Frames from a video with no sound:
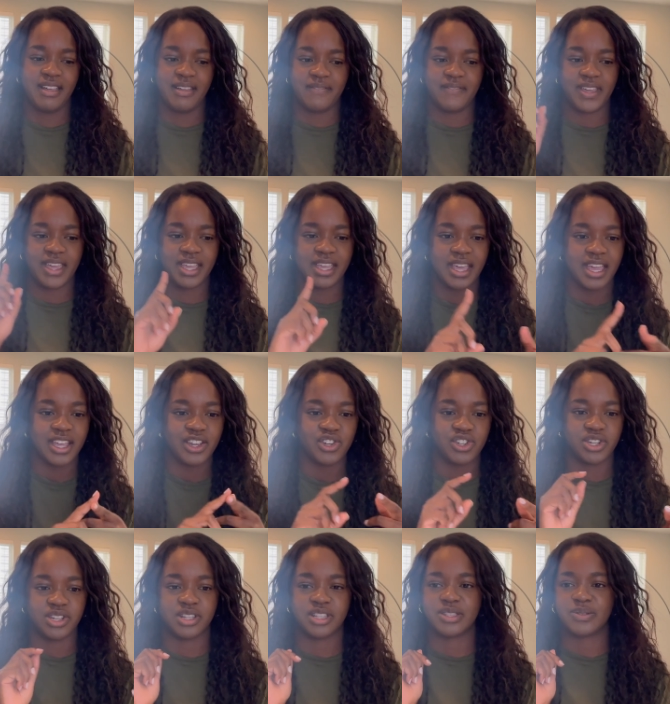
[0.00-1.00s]

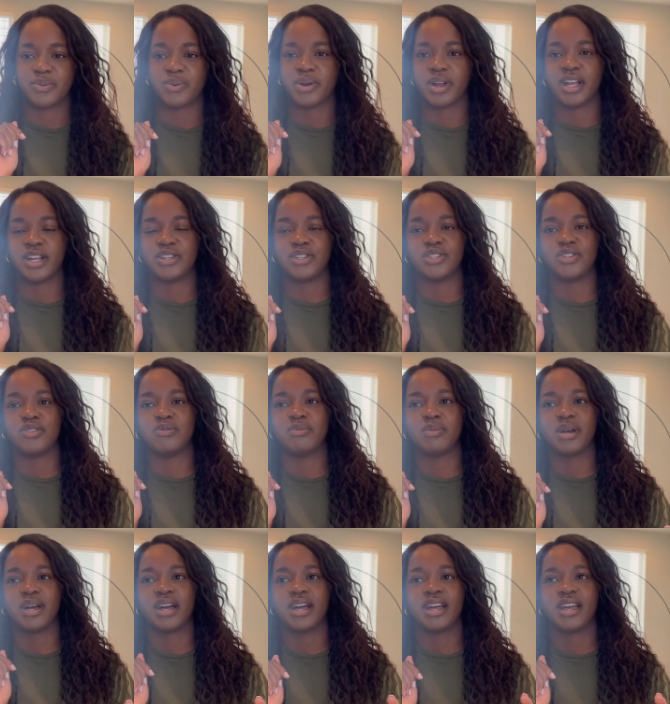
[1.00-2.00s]
vacations, where I do
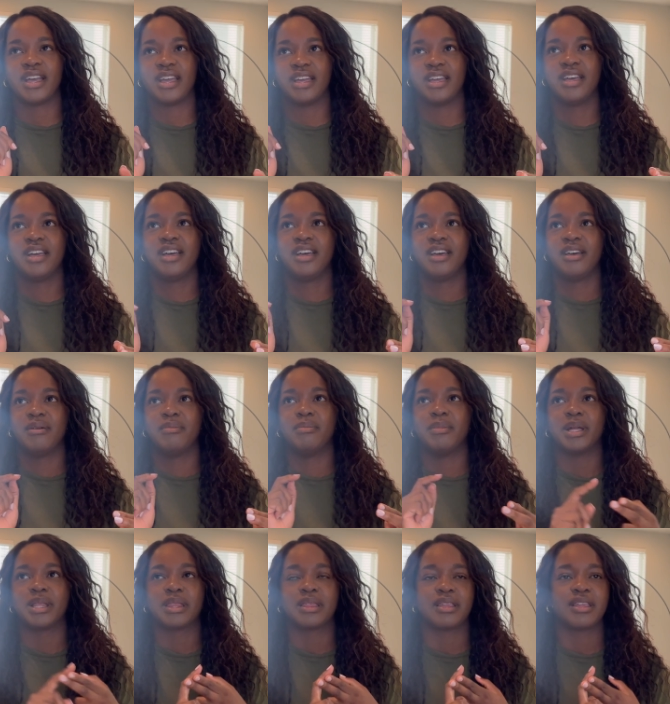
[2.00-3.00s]
my
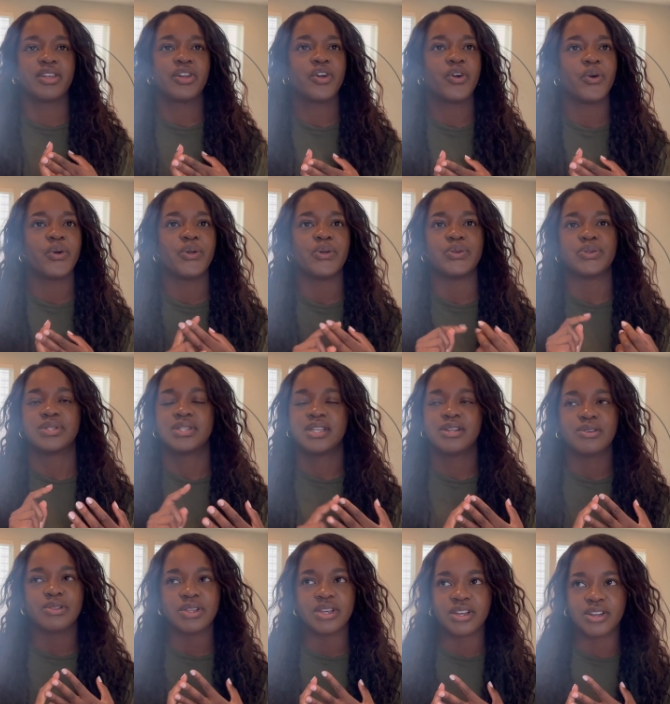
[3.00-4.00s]
monthly goals,
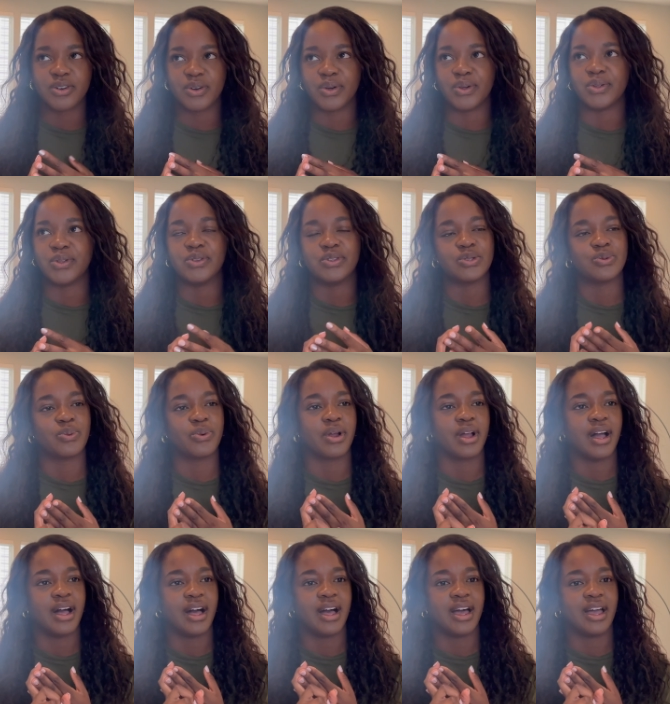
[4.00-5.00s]
yearly goals, where
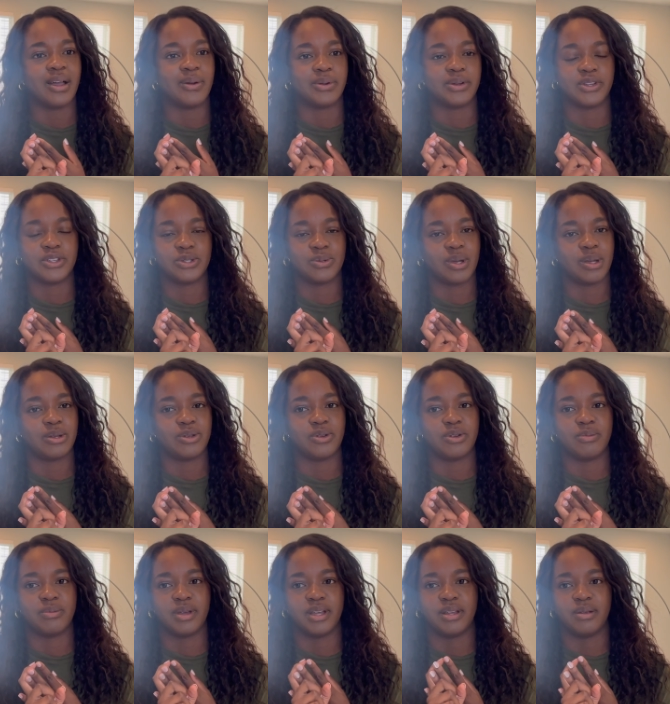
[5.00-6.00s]
I, what else do I do
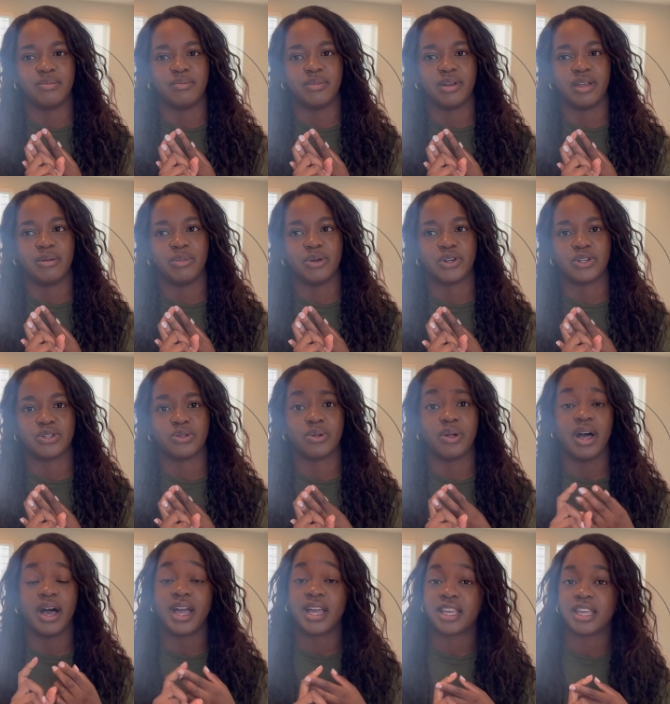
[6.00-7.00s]
in my, my
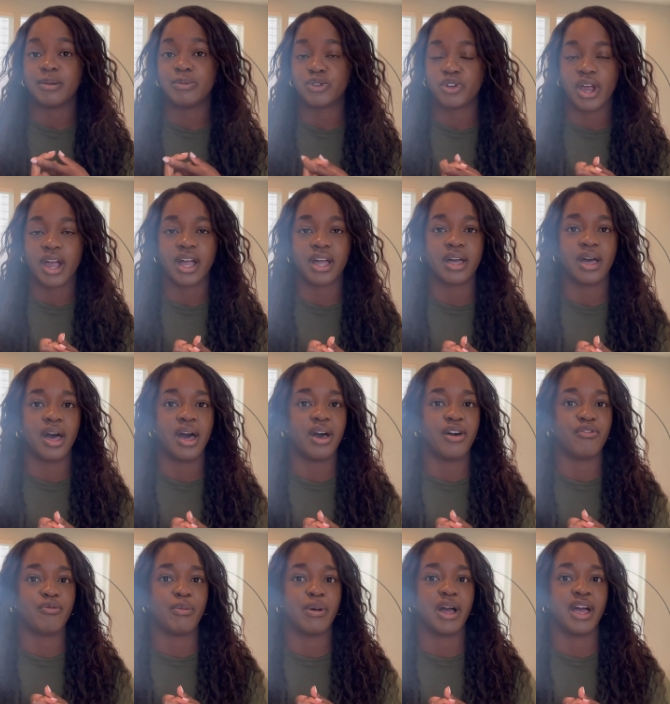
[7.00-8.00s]
personal? I keep track
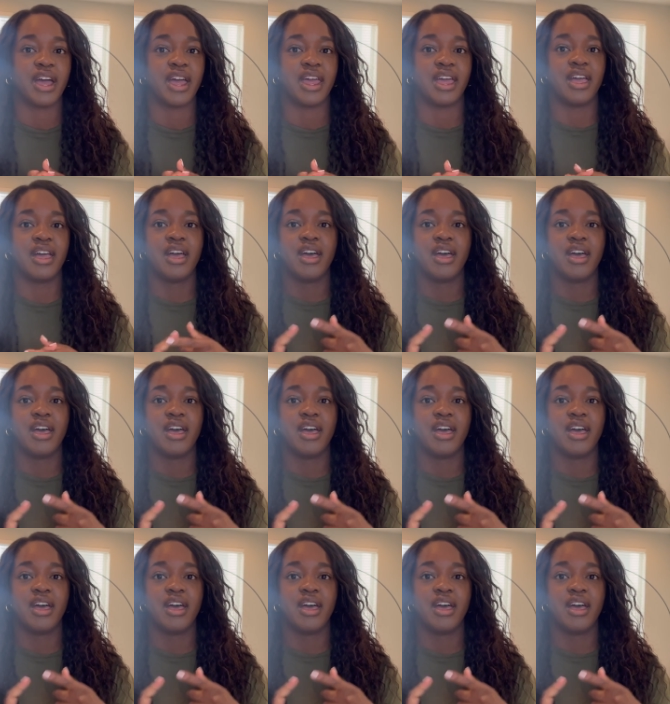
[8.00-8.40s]
of my